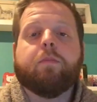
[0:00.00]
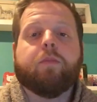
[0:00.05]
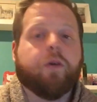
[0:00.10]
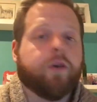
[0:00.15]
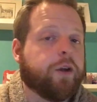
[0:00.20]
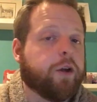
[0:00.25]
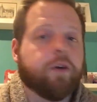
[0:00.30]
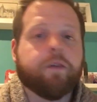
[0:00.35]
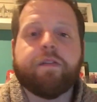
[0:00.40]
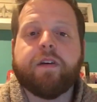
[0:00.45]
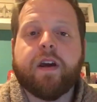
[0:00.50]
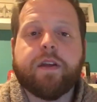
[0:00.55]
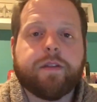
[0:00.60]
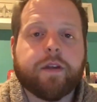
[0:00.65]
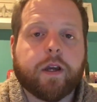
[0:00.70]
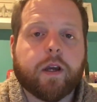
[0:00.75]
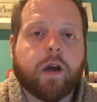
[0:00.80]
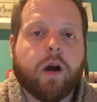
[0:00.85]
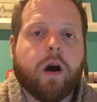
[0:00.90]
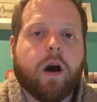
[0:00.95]
Putting your faith
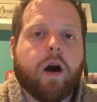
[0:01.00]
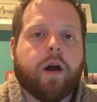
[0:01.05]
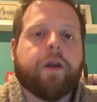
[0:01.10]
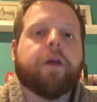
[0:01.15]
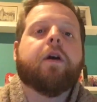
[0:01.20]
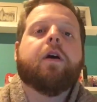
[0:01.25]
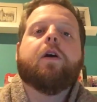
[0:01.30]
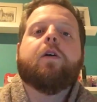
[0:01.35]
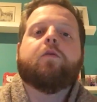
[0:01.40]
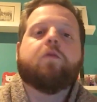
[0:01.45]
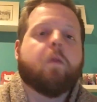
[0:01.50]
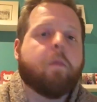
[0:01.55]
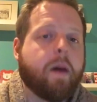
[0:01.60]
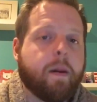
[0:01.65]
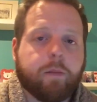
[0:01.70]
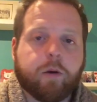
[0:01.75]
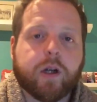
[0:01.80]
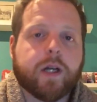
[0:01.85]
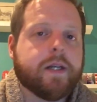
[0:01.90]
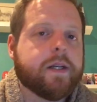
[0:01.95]
in God,
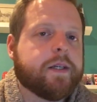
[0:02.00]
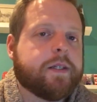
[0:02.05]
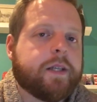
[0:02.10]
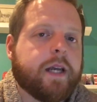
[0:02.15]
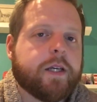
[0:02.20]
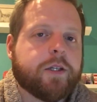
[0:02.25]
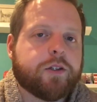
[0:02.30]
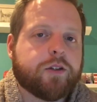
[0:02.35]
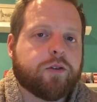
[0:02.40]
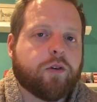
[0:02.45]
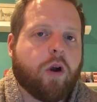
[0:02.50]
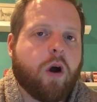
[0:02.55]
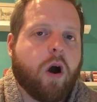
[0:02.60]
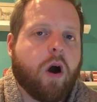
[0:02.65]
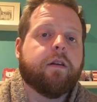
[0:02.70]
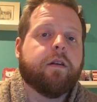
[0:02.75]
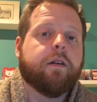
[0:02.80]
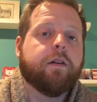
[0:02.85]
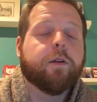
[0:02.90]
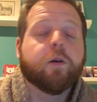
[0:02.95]
remembering to stay
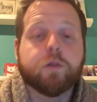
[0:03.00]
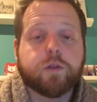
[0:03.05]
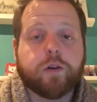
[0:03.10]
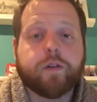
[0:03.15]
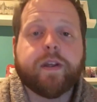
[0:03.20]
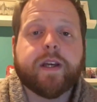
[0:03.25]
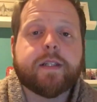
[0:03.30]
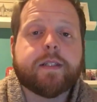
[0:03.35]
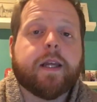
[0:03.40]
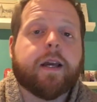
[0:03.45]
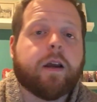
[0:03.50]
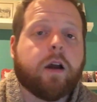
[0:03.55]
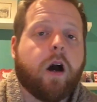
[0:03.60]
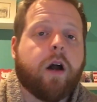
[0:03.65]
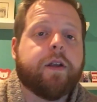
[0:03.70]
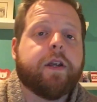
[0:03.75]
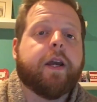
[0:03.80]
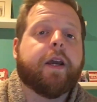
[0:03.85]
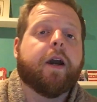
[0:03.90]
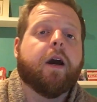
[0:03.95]
strong. Those are things that
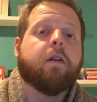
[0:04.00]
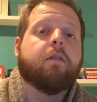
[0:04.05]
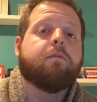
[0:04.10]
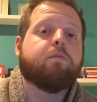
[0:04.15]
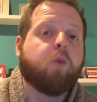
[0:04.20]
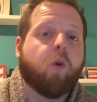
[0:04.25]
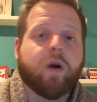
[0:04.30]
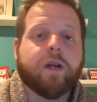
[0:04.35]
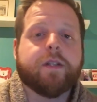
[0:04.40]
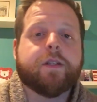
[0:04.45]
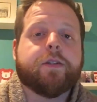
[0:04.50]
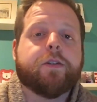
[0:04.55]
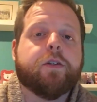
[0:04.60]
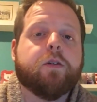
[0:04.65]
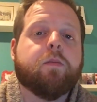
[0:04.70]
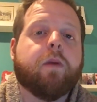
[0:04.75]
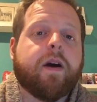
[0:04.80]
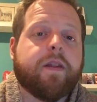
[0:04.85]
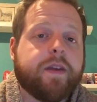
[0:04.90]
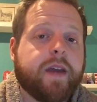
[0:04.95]
Kanye kind of points to
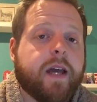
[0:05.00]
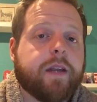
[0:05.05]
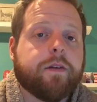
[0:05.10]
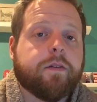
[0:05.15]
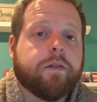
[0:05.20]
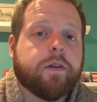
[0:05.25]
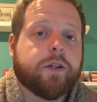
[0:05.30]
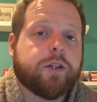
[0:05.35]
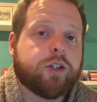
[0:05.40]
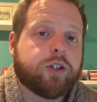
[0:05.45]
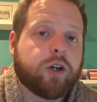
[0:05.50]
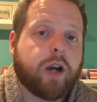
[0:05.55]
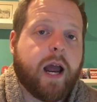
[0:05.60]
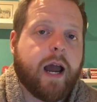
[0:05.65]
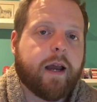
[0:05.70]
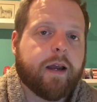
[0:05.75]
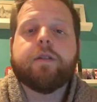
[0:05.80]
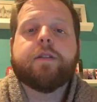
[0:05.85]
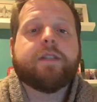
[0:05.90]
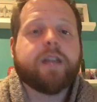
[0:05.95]
by the end of this
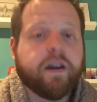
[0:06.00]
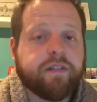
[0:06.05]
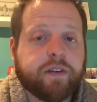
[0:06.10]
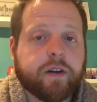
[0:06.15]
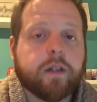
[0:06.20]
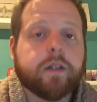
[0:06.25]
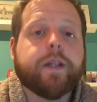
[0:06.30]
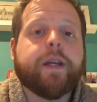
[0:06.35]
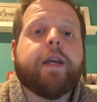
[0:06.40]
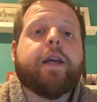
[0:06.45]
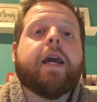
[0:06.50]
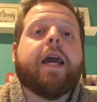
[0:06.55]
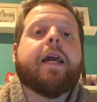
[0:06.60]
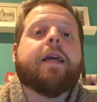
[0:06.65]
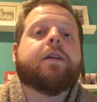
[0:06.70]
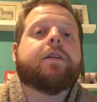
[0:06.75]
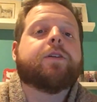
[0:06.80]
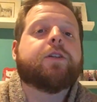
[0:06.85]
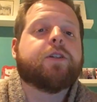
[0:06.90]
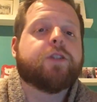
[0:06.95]
track. Definitely
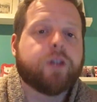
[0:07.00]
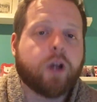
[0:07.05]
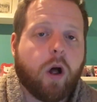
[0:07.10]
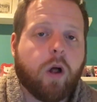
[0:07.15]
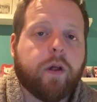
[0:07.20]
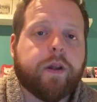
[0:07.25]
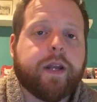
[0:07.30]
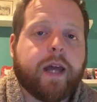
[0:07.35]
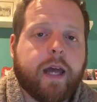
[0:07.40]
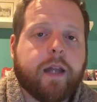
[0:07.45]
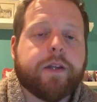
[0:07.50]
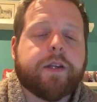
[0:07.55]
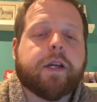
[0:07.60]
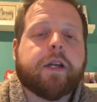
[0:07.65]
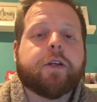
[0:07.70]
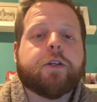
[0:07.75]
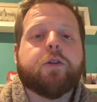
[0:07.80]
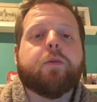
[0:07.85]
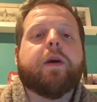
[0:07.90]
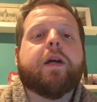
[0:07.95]
a solid
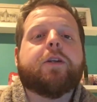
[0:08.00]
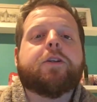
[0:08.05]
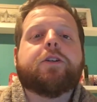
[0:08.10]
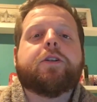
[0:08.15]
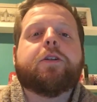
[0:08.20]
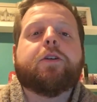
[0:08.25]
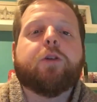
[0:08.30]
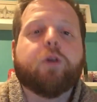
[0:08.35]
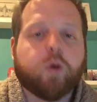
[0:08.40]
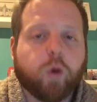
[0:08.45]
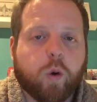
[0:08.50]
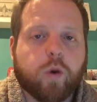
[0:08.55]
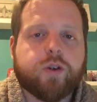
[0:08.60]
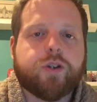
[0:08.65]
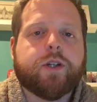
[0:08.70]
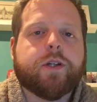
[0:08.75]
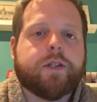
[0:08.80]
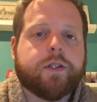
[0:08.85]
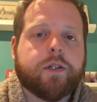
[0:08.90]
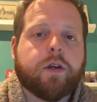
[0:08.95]
ending to a
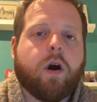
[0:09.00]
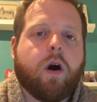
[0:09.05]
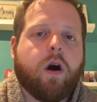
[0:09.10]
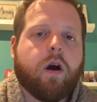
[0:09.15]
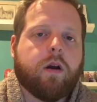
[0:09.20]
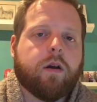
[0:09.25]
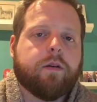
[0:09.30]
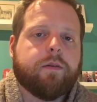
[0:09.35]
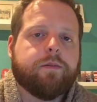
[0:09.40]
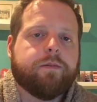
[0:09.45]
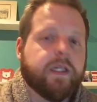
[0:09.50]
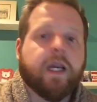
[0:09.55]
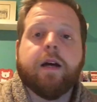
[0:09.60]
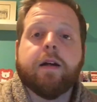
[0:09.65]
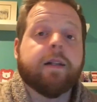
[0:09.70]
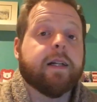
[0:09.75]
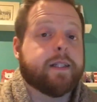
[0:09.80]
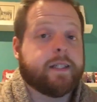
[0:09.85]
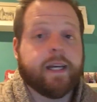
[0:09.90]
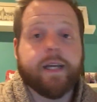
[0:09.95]
gorgeous song.
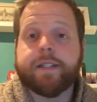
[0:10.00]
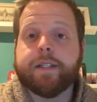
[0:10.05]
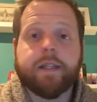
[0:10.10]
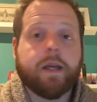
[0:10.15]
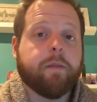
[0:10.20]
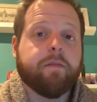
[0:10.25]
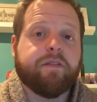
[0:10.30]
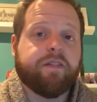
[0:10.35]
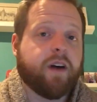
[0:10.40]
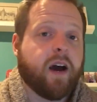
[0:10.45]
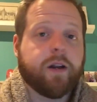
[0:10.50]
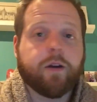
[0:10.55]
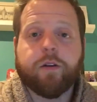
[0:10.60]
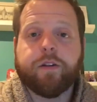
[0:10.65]
Let's get to them final